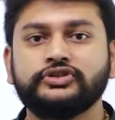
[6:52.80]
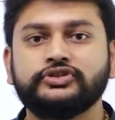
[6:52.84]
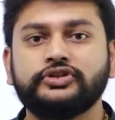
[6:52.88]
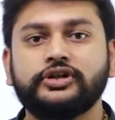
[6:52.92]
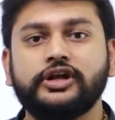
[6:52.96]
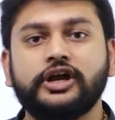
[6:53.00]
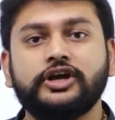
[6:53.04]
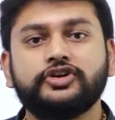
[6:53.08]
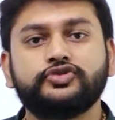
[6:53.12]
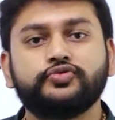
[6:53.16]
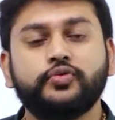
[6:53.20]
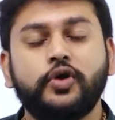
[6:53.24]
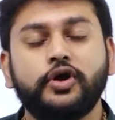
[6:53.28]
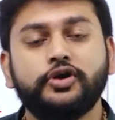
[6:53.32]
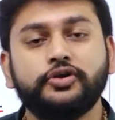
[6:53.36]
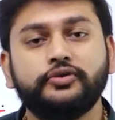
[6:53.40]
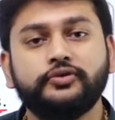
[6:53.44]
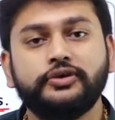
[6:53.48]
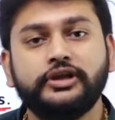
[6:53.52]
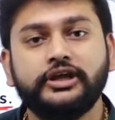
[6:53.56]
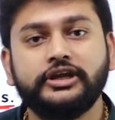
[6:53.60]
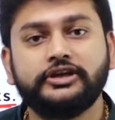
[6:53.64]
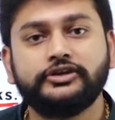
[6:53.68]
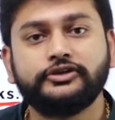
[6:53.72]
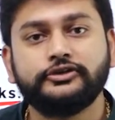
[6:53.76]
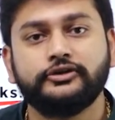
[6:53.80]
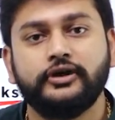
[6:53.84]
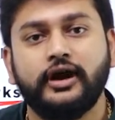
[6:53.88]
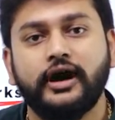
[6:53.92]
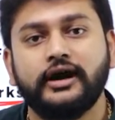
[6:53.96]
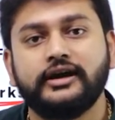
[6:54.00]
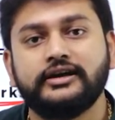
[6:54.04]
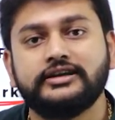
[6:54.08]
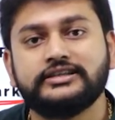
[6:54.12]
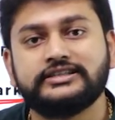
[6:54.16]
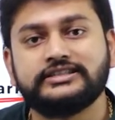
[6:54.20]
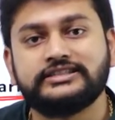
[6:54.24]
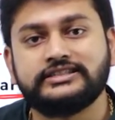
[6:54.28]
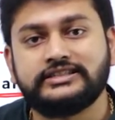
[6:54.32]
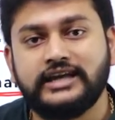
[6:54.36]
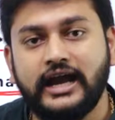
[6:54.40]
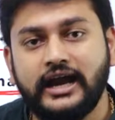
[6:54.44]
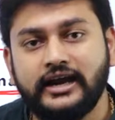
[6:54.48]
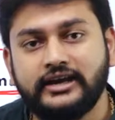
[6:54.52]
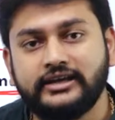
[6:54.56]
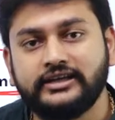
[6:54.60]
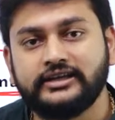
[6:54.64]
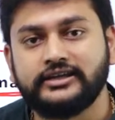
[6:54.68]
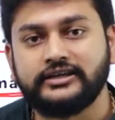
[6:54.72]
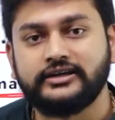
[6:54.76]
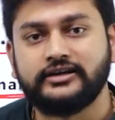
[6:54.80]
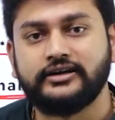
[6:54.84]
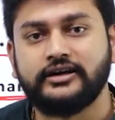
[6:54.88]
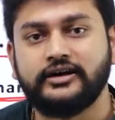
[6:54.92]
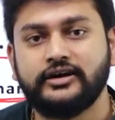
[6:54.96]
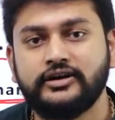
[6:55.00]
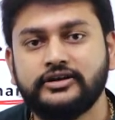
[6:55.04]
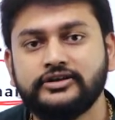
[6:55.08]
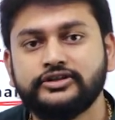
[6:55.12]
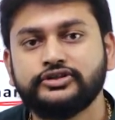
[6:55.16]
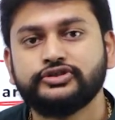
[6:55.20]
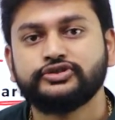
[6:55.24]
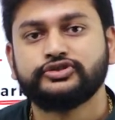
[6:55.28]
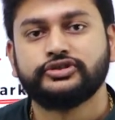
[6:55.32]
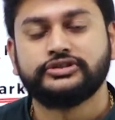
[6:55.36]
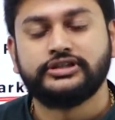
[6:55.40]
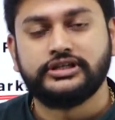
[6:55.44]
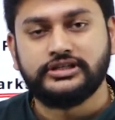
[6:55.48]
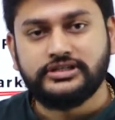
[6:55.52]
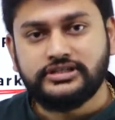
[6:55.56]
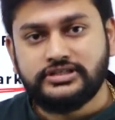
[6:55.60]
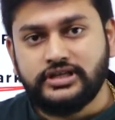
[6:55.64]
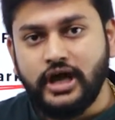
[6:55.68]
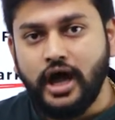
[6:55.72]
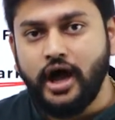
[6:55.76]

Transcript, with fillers: So that's what you need to understand here. So this is